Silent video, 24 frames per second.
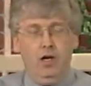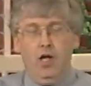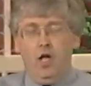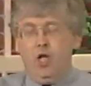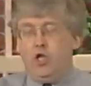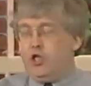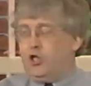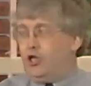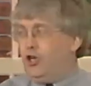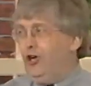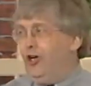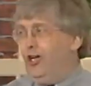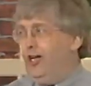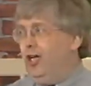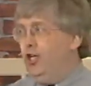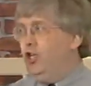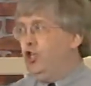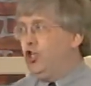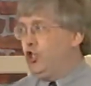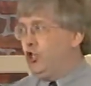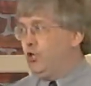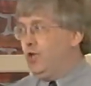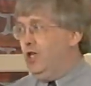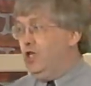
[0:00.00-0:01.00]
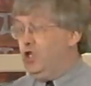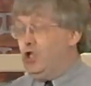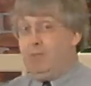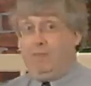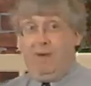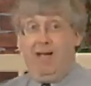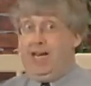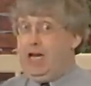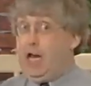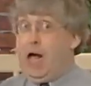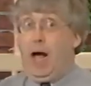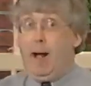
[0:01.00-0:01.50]
Certain industries are
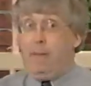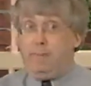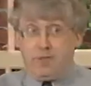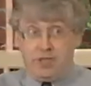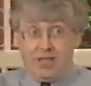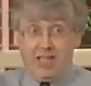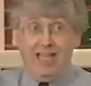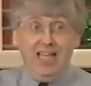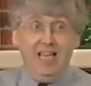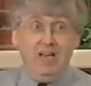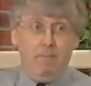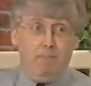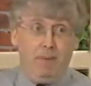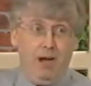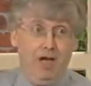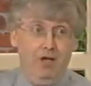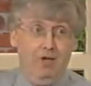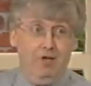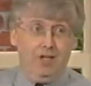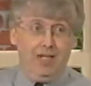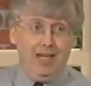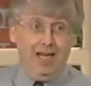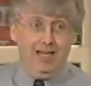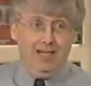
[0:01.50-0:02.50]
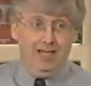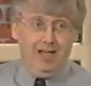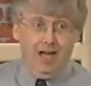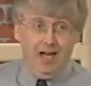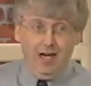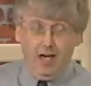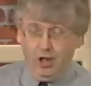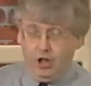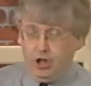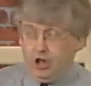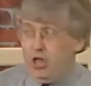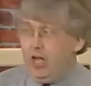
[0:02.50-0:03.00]
made obsolete by new
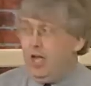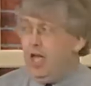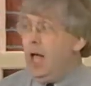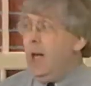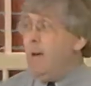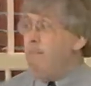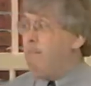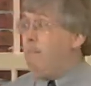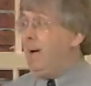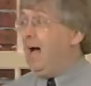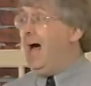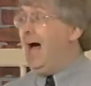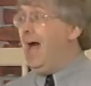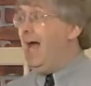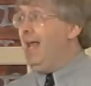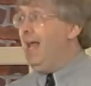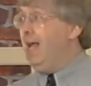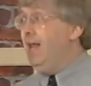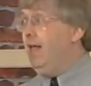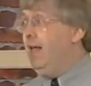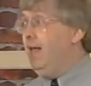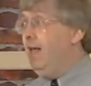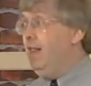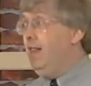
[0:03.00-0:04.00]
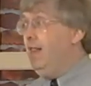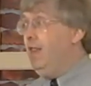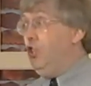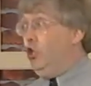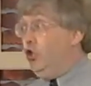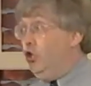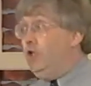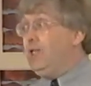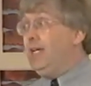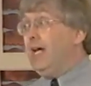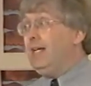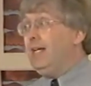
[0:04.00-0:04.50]
technology, but the
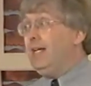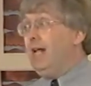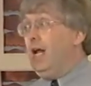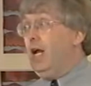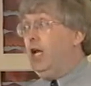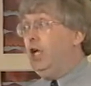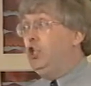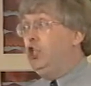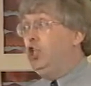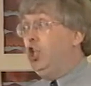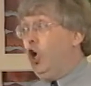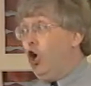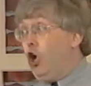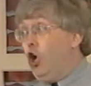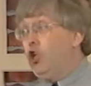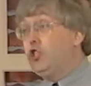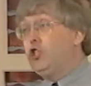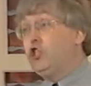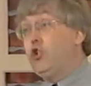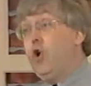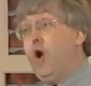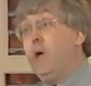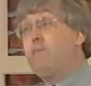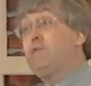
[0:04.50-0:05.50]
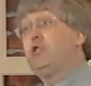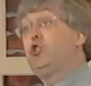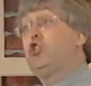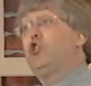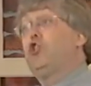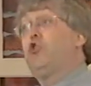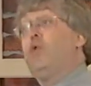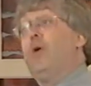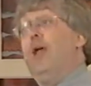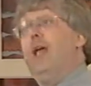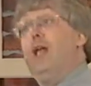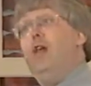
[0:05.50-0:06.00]
new technology also helps to
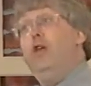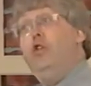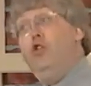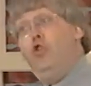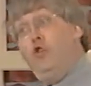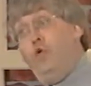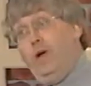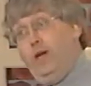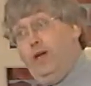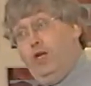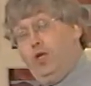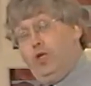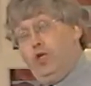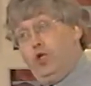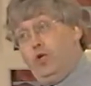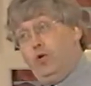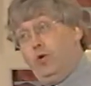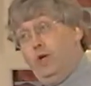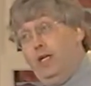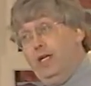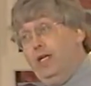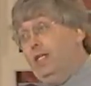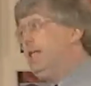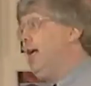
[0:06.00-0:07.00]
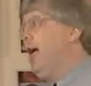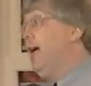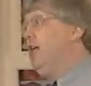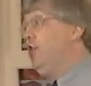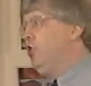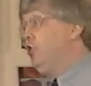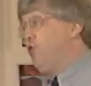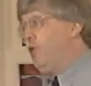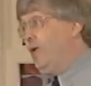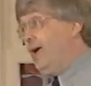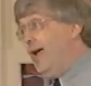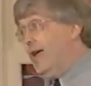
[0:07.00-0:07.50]
create new industries
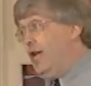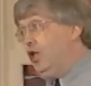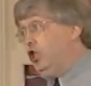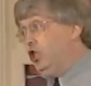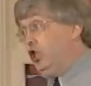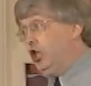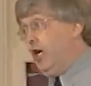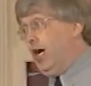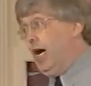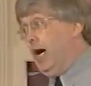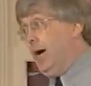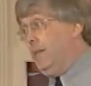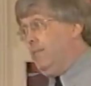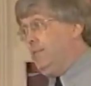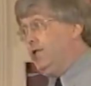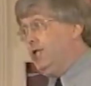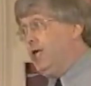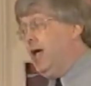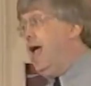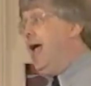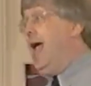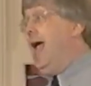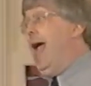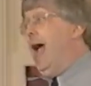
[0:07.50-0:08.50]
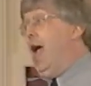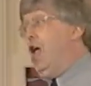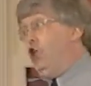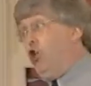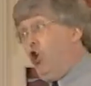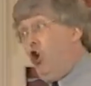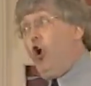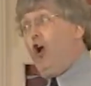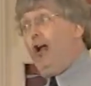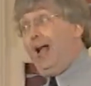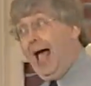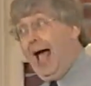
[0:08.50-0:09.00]
and create jobs. And
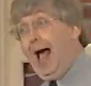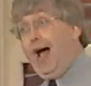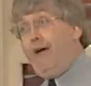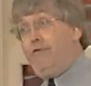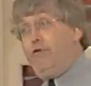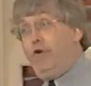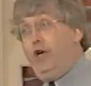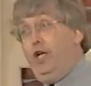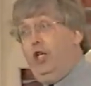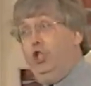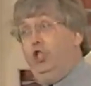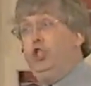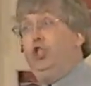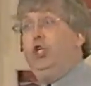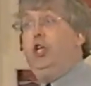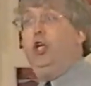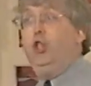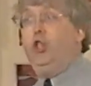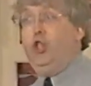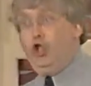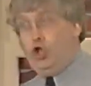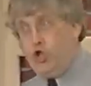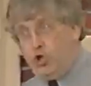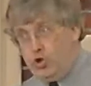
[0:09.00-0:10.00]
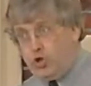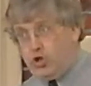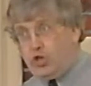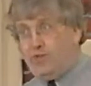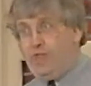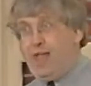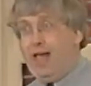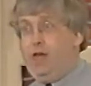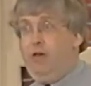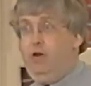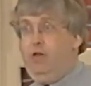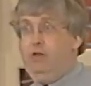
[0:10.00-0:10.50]
on average, the use of
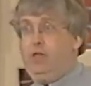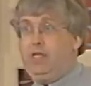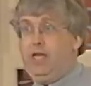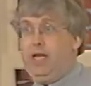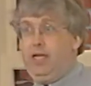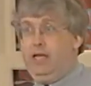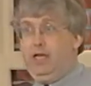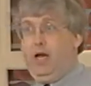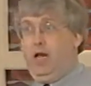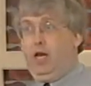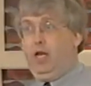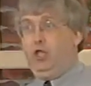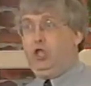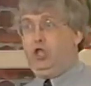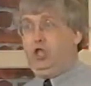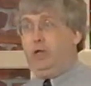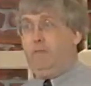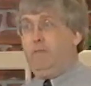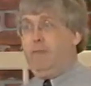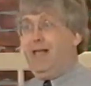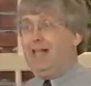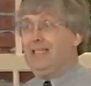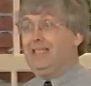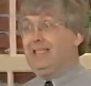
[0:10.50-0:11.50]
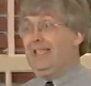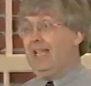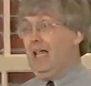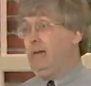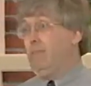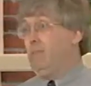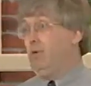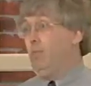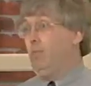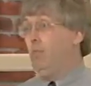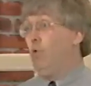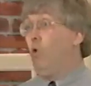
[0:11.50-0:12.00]
that new technology makes
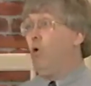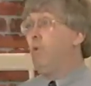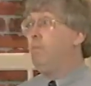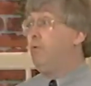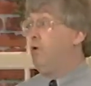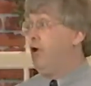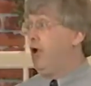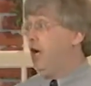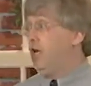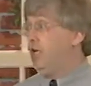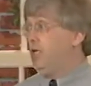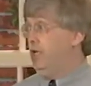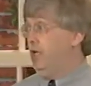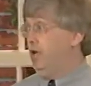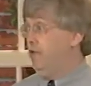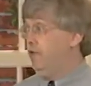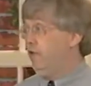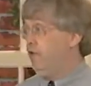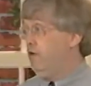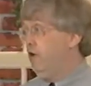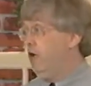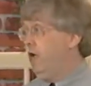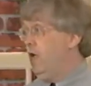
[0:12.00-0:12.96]
labor more productive.